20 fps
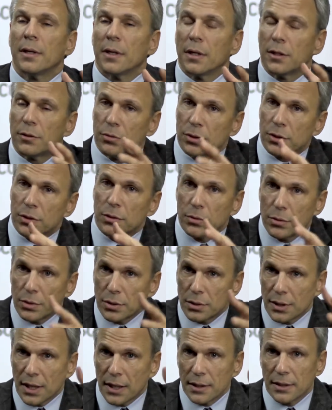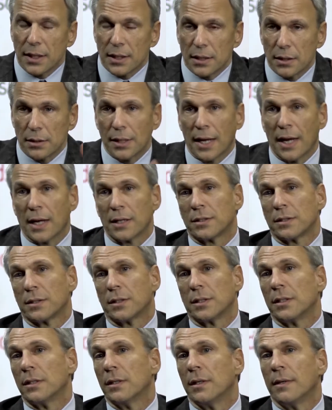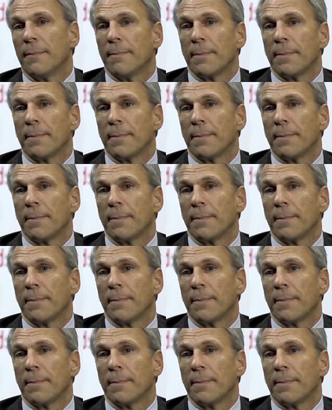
get to a solution that they can actually